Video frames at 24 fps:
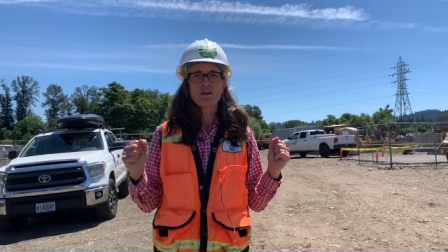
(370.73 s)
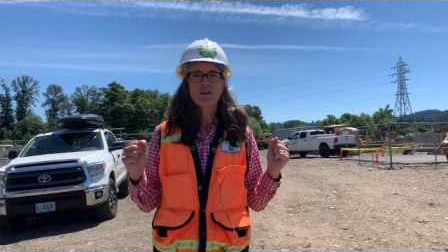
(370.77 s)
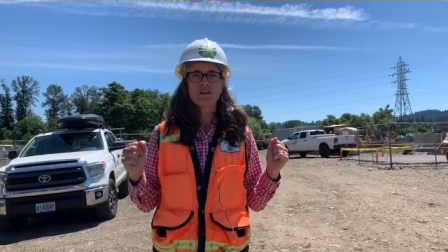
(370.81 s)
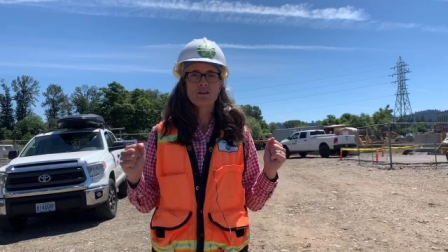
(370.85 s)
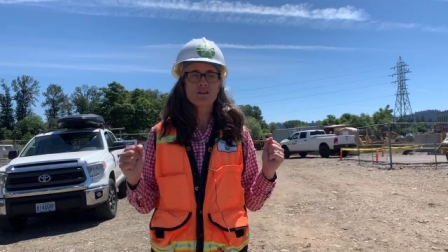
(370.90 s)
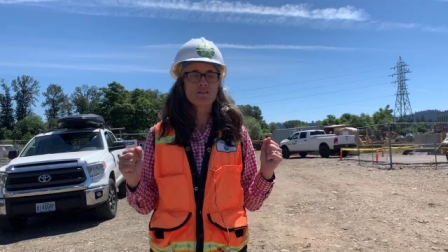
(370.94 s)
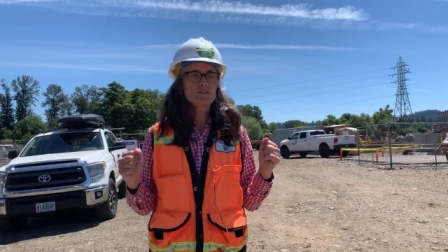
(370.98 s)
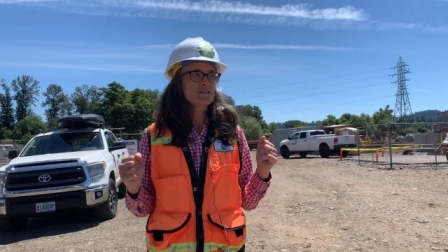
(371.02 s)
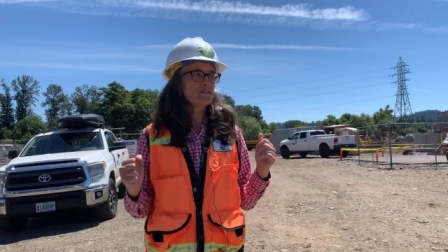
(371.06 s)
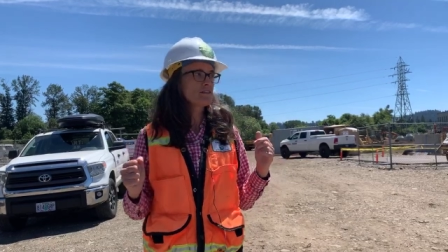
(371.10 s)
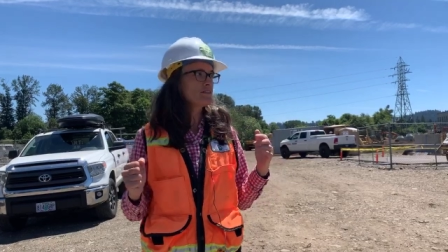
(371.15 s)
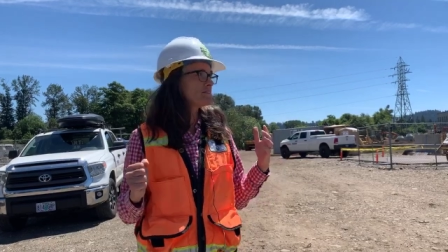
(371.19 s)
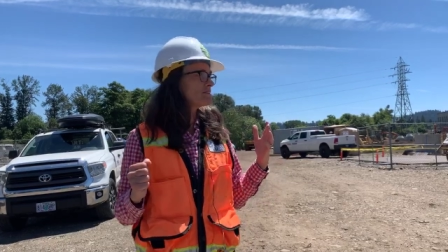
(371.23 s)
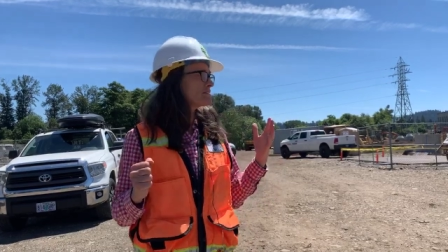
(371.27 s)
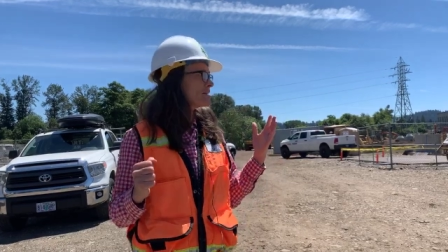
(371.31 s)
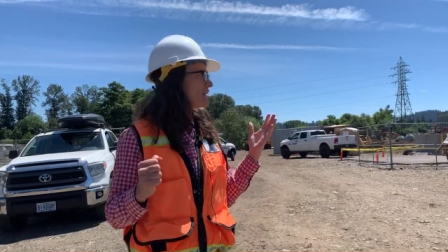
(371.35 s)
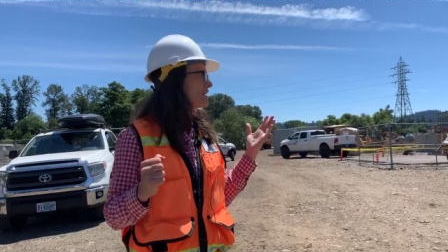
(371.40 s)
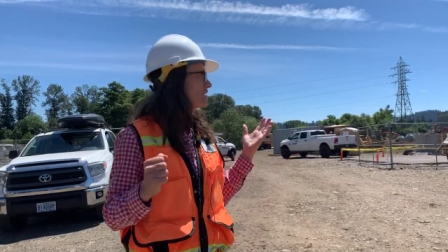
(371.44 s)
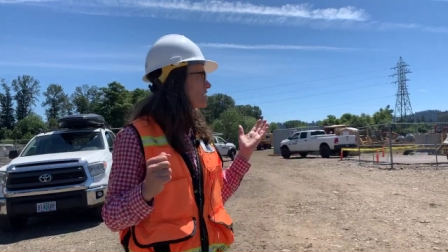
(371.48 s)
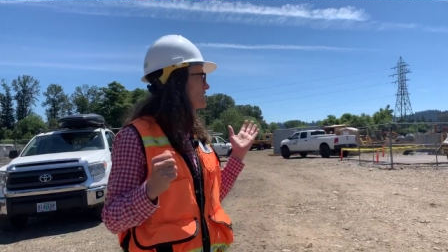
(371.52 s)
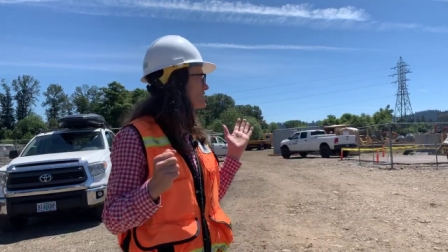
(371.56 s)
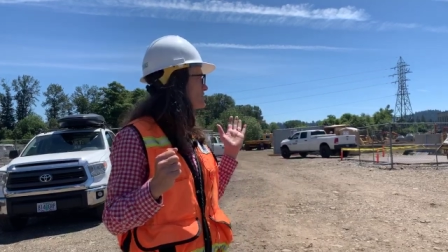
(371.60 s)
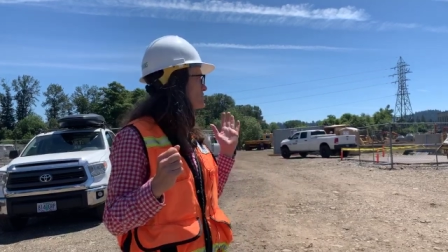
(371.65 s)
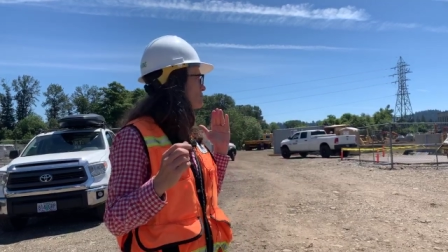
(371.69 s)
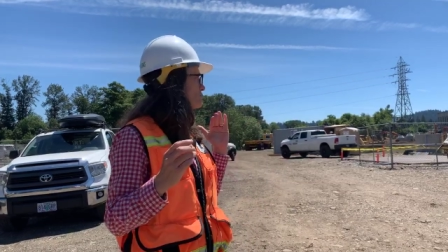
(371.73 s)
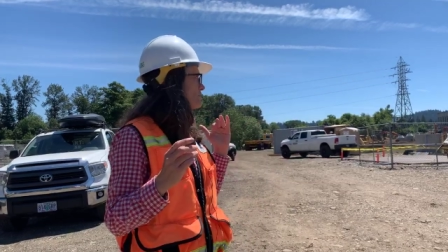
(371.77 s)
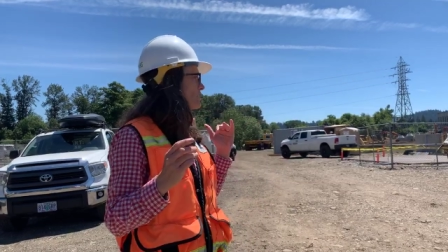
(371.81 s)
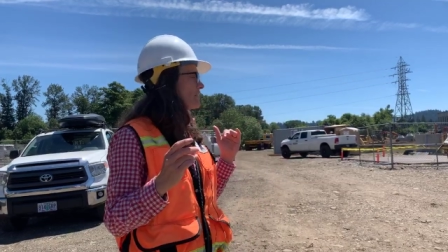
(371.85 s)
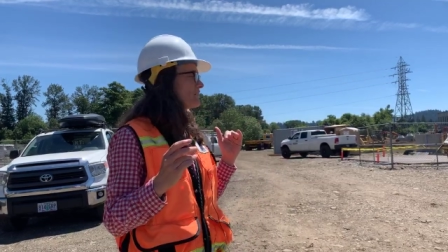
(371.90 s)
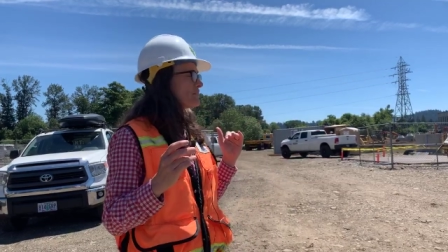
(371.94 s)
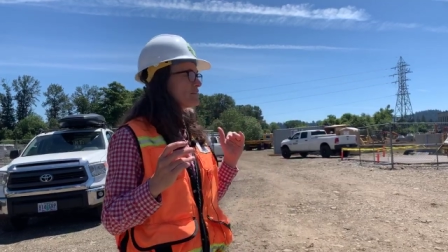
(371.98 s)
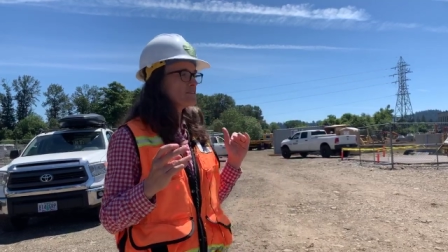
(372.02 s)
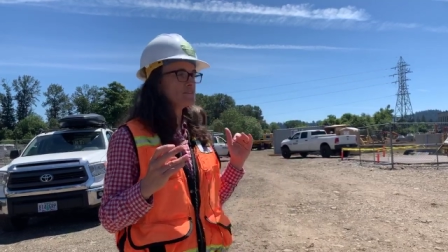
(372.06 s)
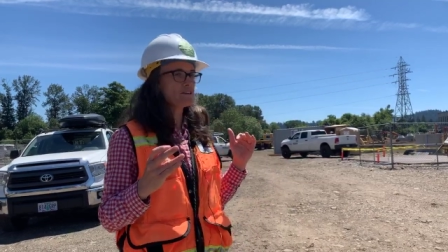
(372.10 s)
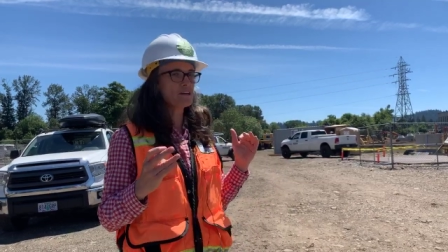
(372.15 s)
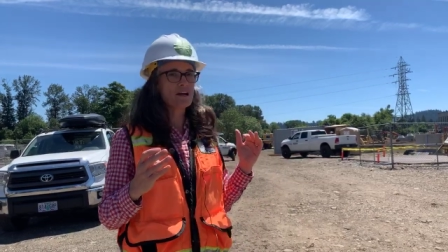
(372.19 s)
You'll see signage
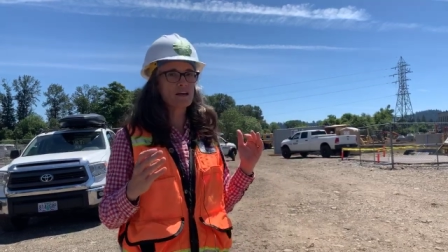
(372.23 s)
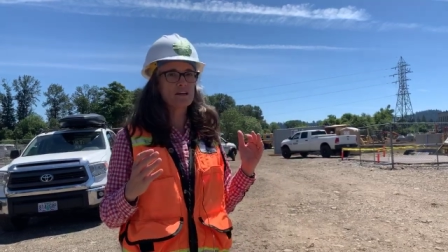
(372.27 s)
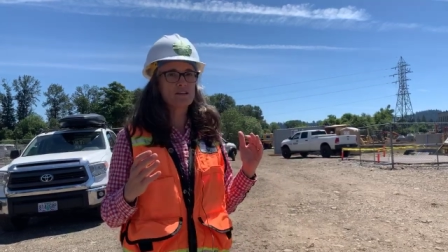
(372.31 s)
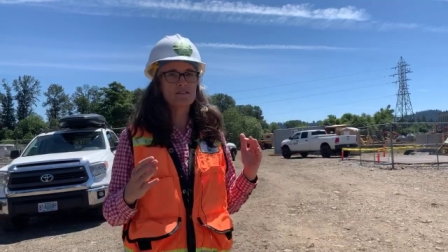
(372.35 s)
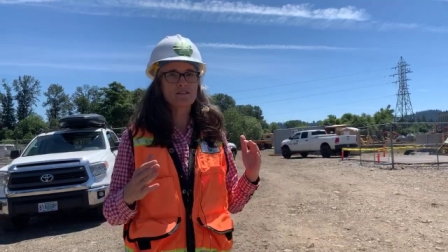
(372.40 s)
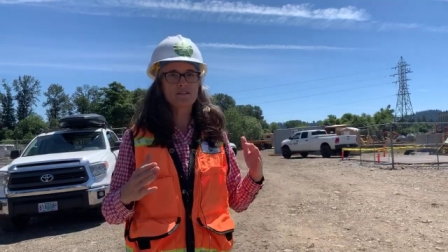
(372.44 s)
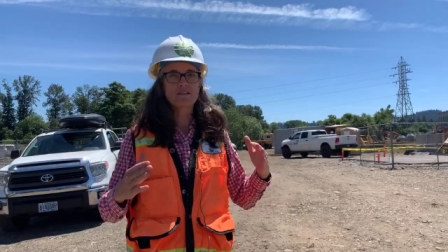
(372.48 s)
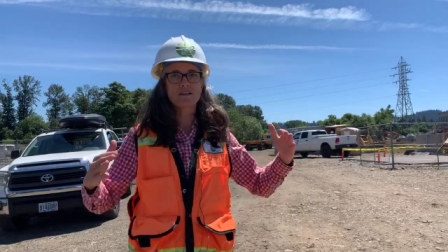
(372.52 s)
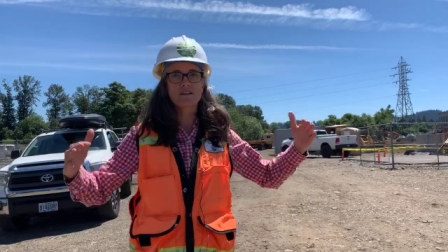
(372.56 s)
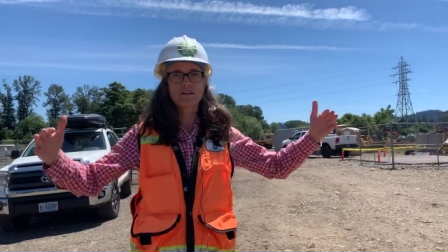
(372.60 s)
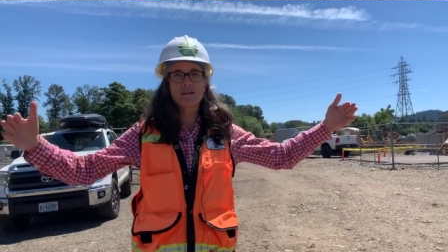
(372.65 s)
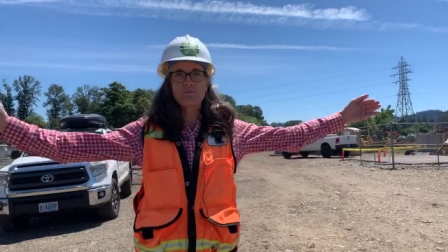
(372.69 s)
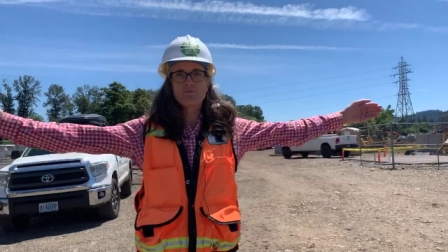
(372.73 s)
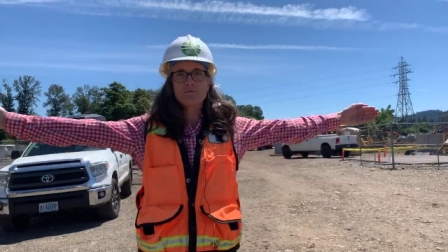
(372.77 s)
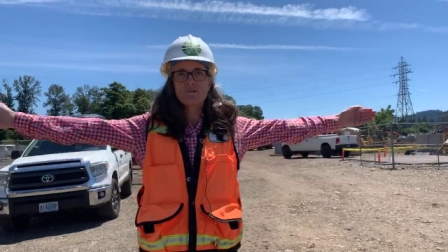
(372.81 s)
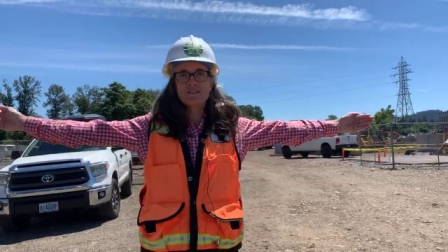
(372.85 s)
around the sites that keep